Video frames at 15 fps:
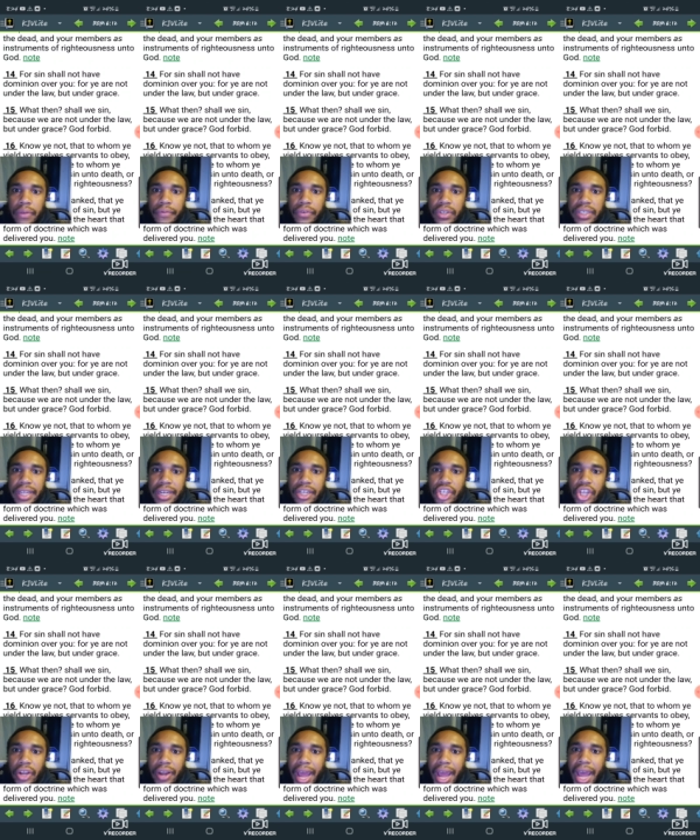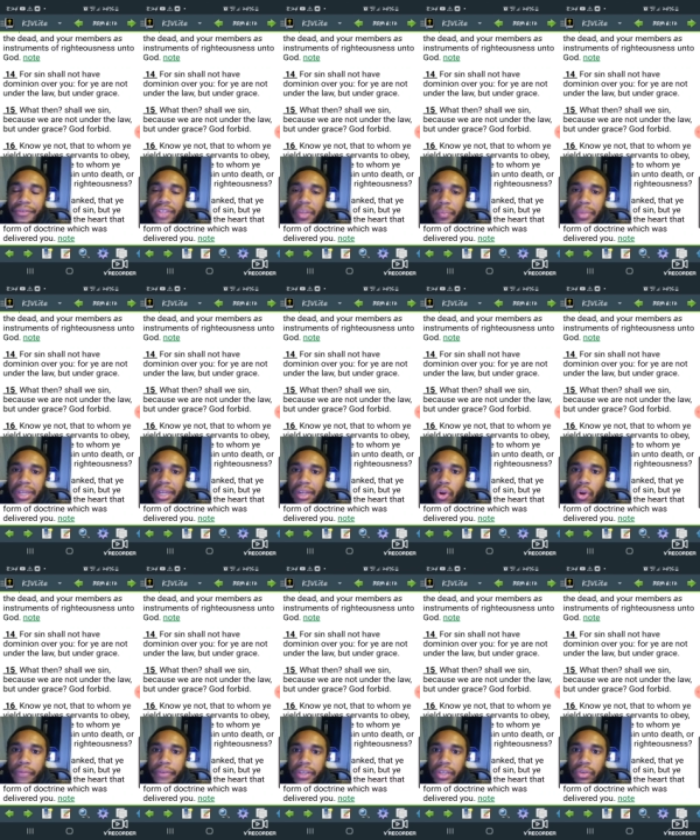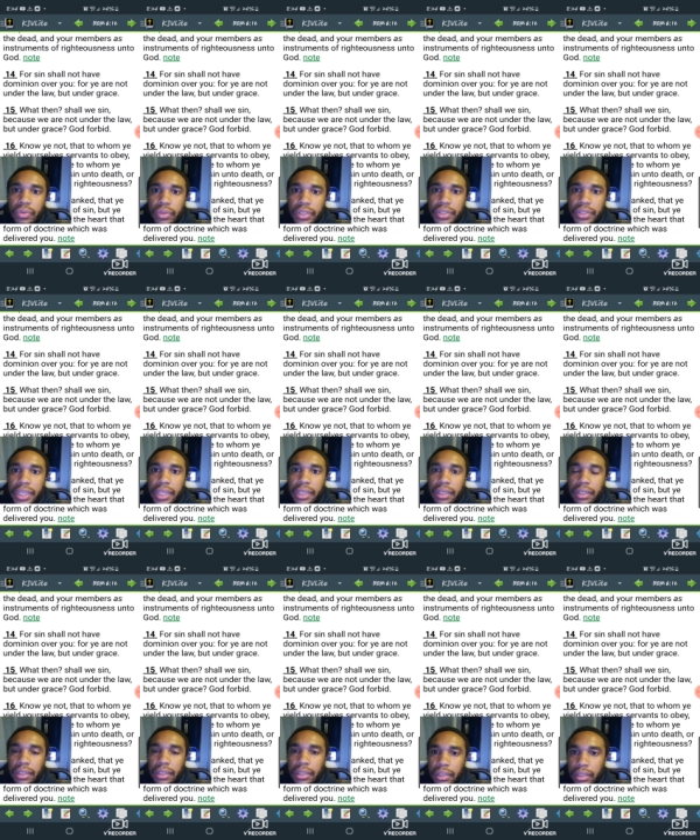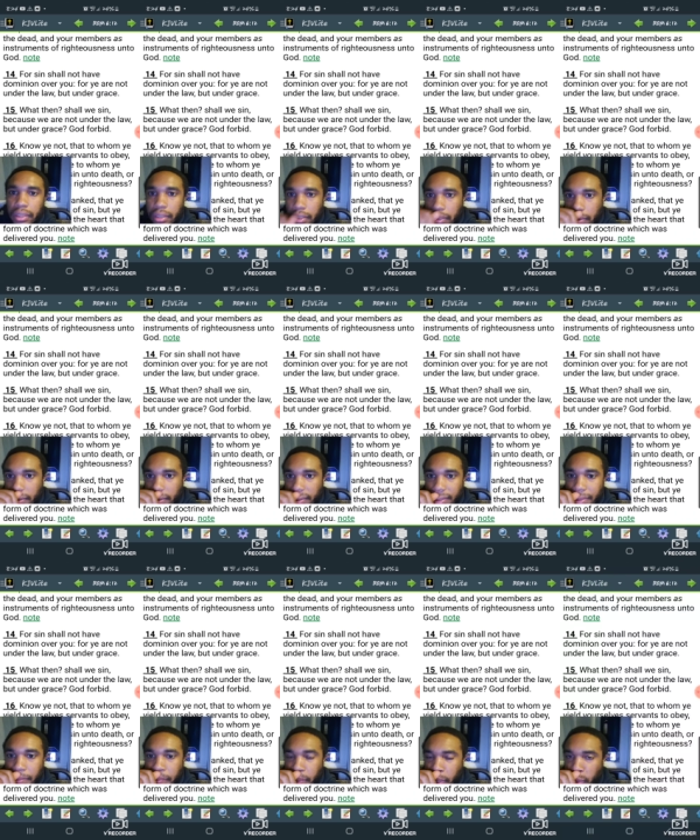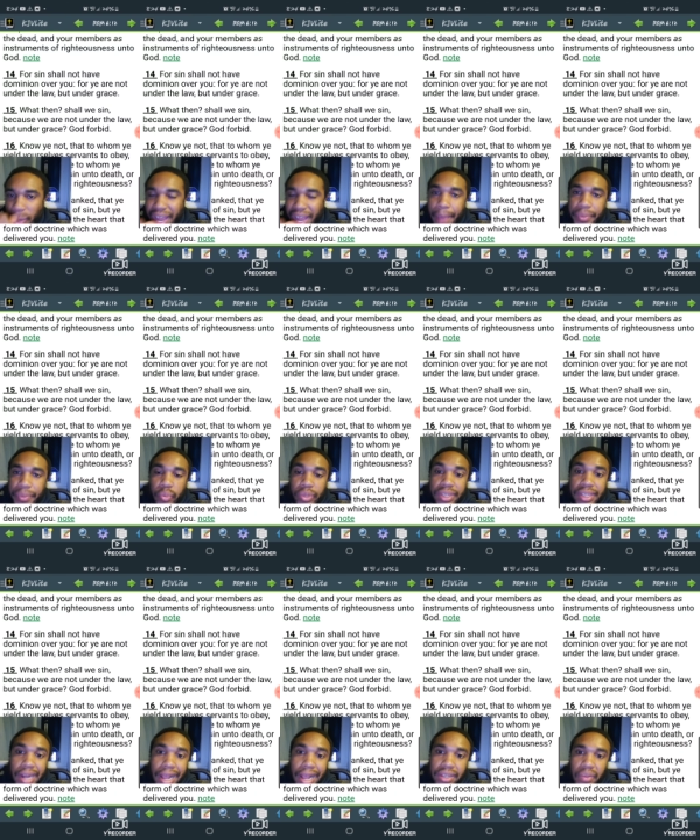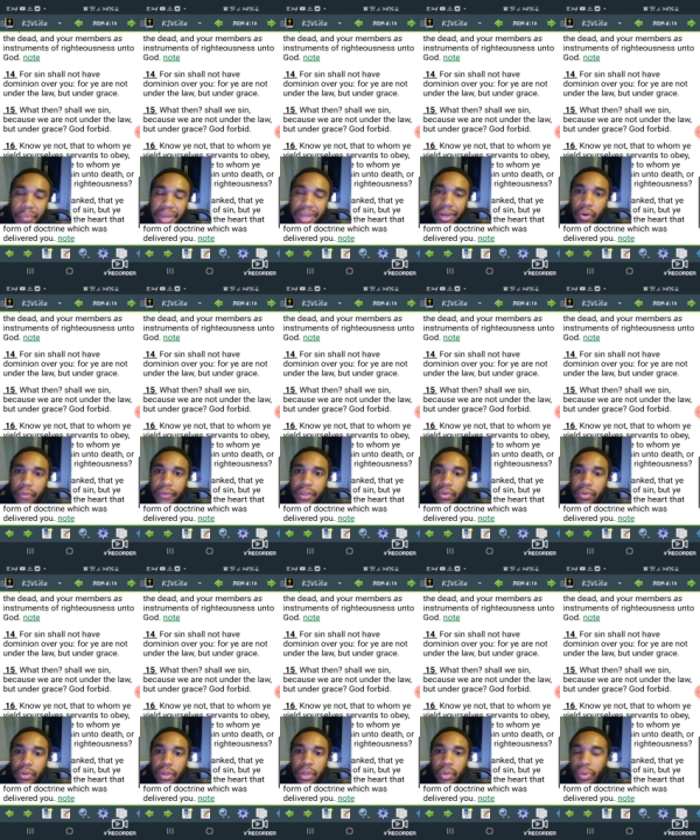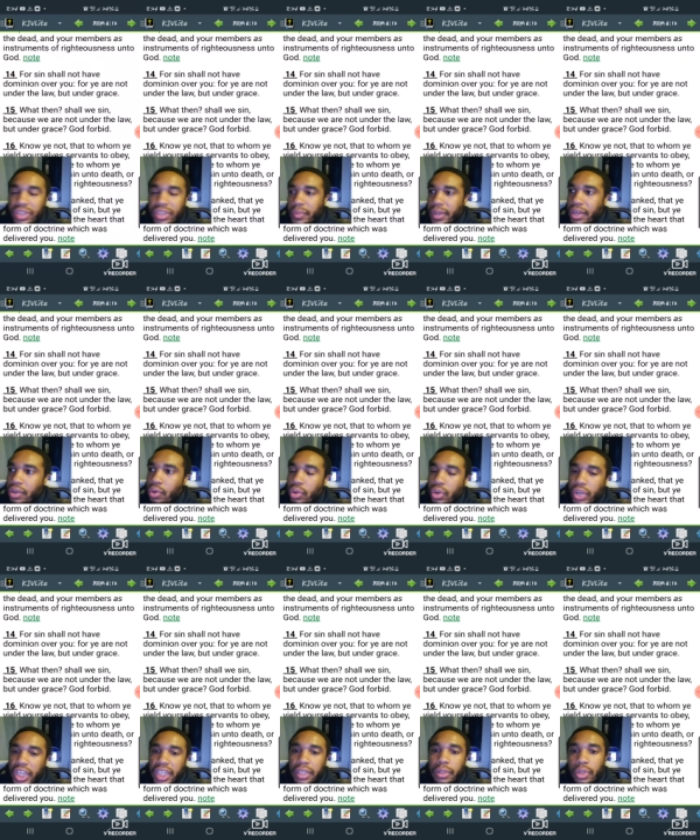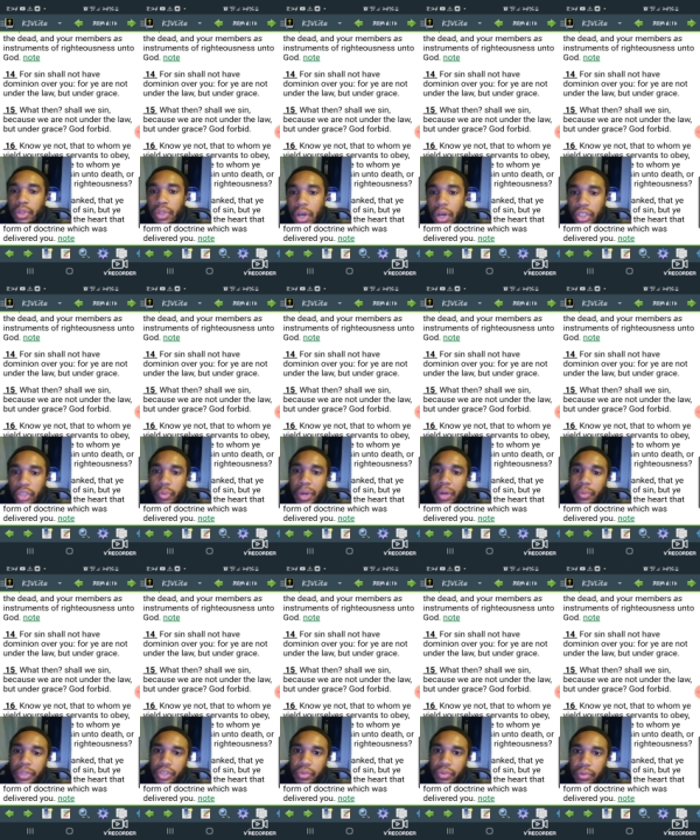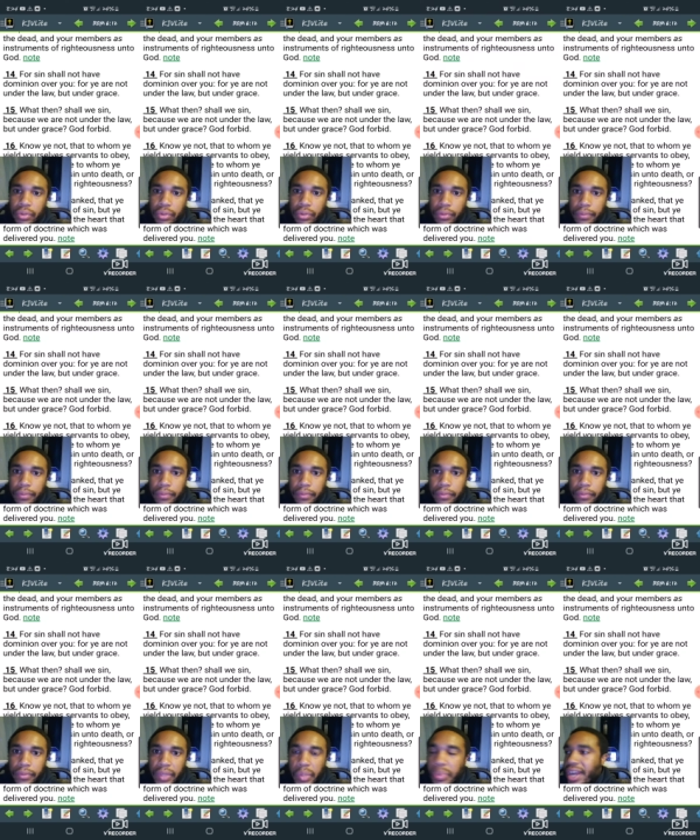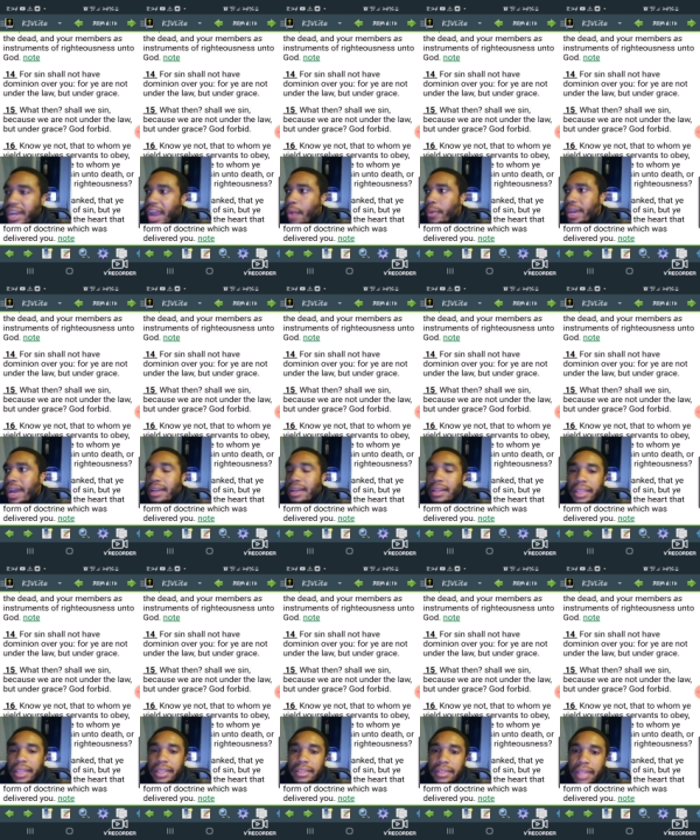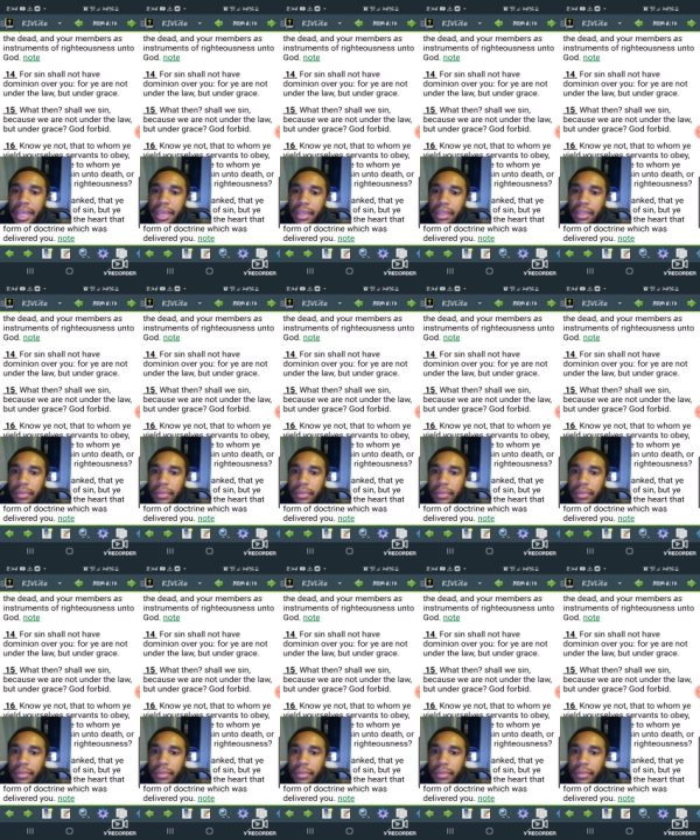For sin shall not have dominion over you. See? Because what happens when sin has dominion over you? Wisdom can no longer uh, dwell with you. But now we got a clean slate.